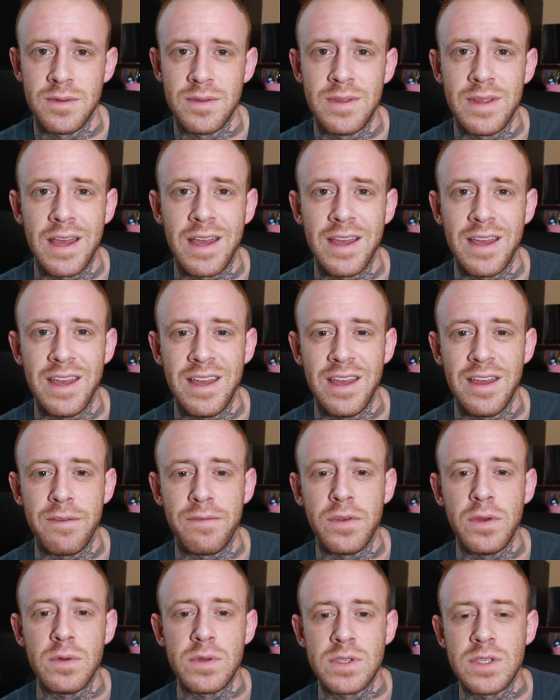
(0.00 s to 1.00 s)
that
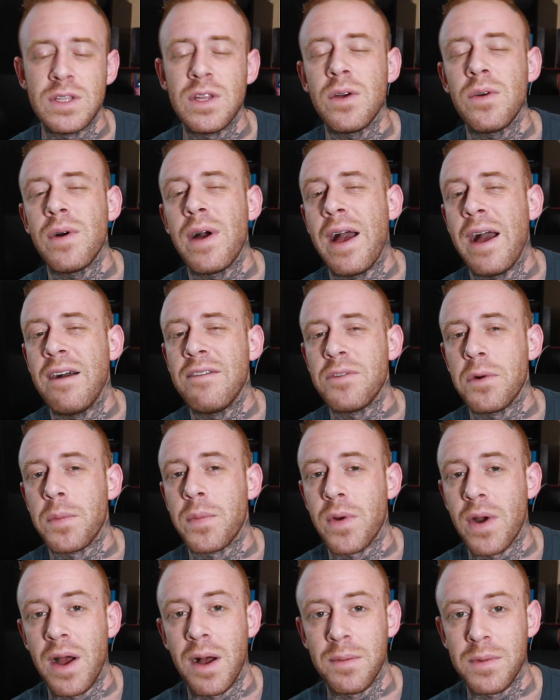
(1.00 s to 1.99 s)
if you still have a
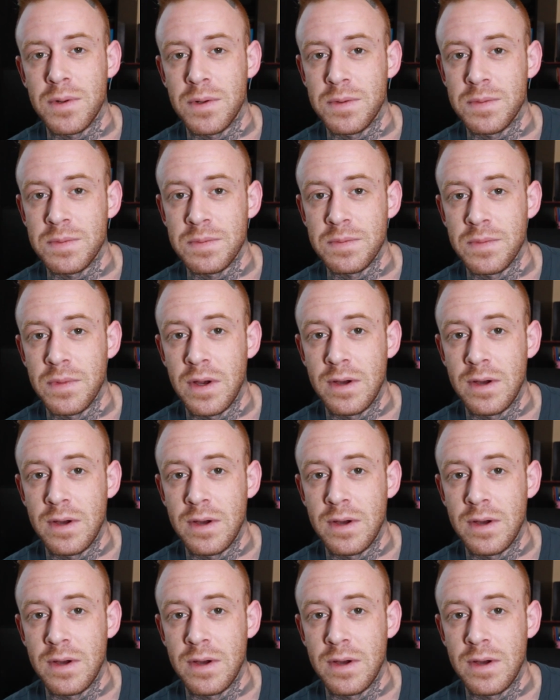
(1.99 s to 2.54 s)
problem